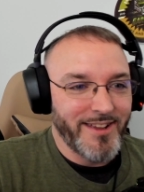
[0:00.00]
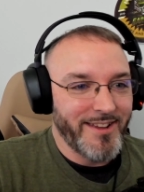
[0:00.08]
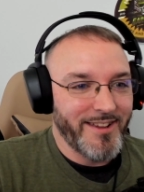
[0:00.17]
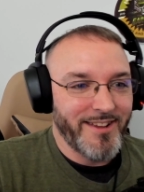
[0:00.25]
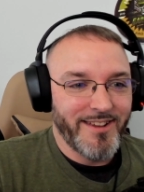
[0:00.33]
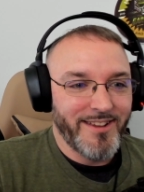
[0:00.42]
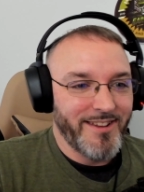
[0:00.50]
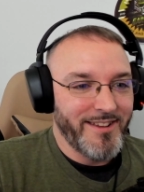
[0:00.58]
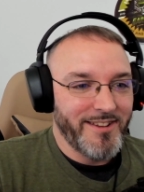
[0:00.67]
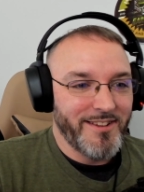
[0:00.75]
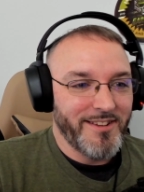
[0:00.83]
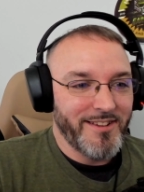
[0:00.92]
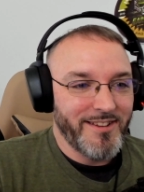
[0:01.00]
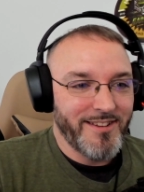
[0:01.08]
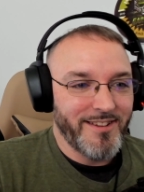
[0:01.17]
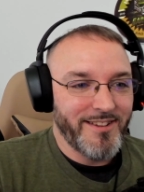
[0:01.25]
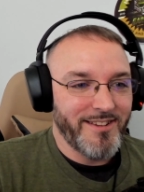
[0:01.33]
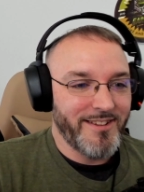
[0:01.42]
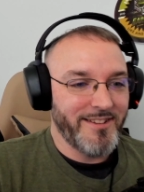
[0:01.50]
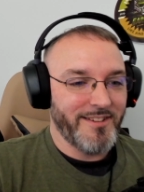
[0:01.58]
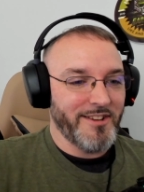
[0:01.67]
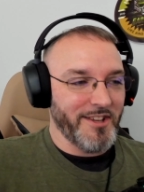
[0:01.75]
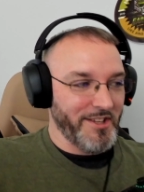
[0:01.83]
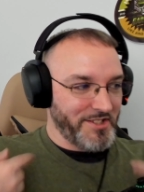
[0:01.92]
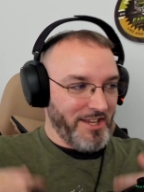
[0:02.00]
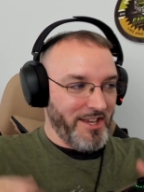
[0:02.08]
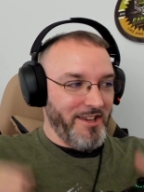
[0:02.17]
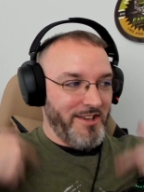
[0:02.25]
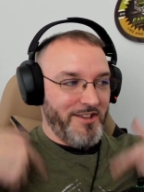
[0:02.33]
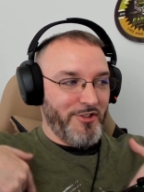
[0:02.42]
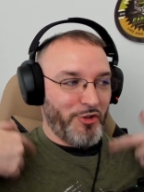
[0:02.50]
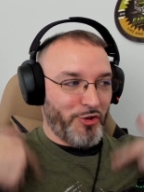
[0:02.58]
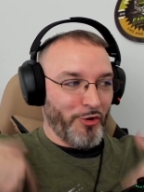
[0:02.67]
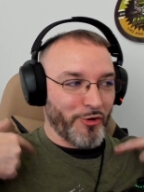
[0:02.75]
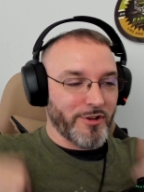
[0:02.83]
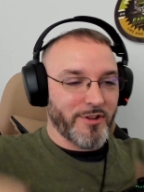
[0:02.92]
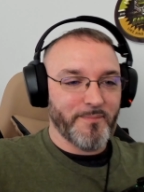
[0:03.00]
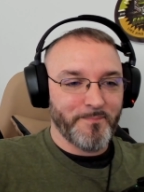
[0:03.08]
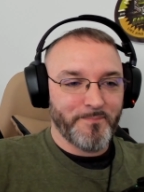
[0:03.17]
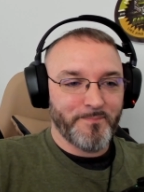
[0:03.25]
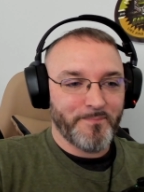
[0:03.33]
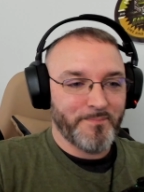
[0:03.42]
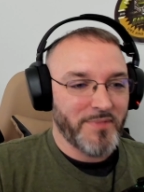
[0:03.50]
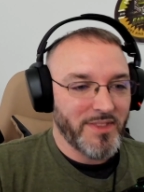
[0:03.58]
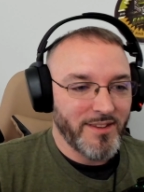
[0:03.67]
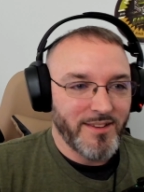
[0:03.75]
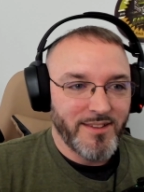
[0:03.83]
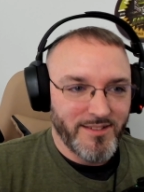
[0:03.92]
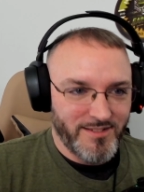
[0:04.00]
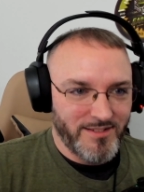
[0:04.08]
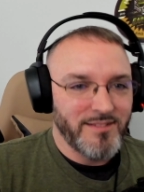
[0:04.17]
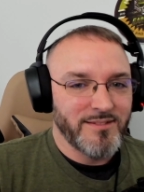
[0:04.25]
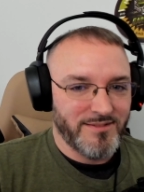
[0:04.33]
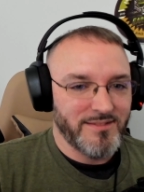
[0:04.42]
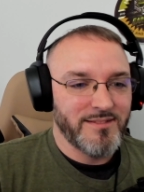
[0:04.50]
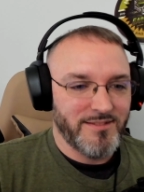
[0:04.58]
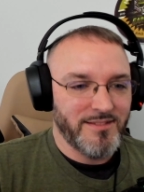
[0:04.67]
up on the same corner where they shooting up, pushing dust in the cut. I was moving CDs with no love, trying to